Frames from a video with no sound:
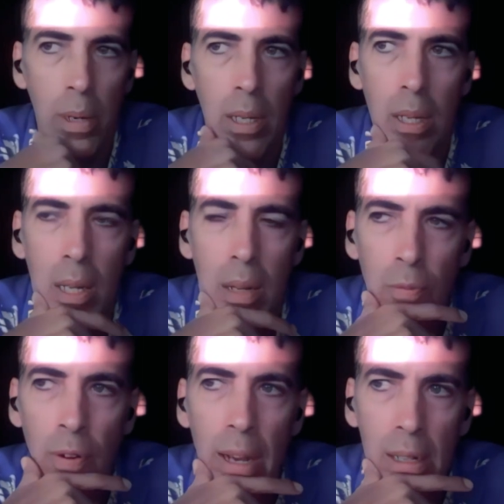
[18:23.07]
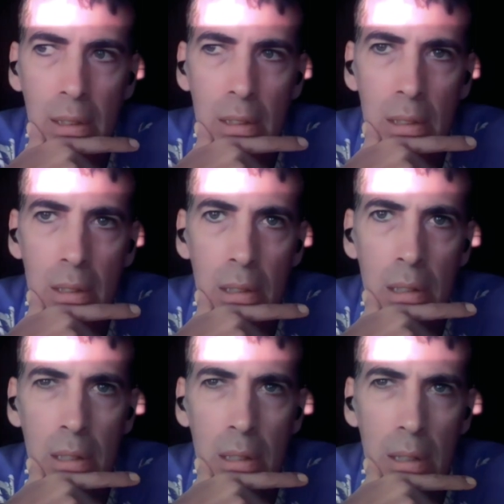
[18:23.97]
But it, in fact, it's
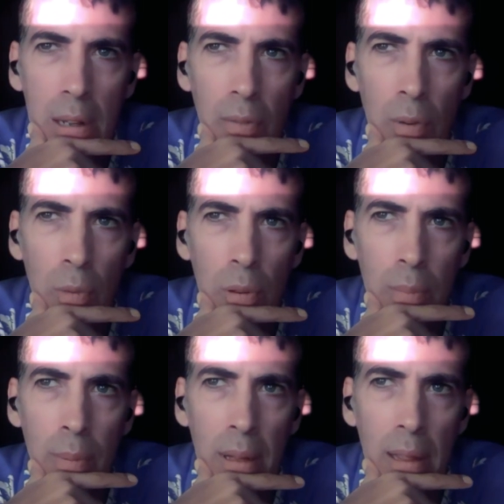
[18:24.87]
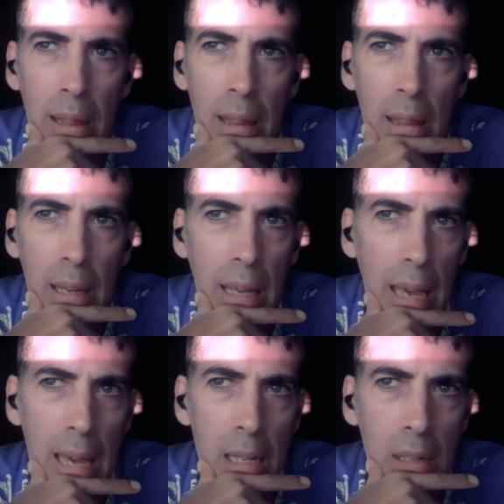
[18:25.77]
it's never really been the
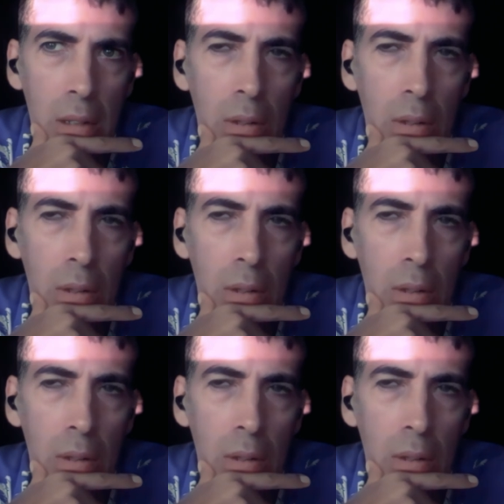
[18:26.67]
case.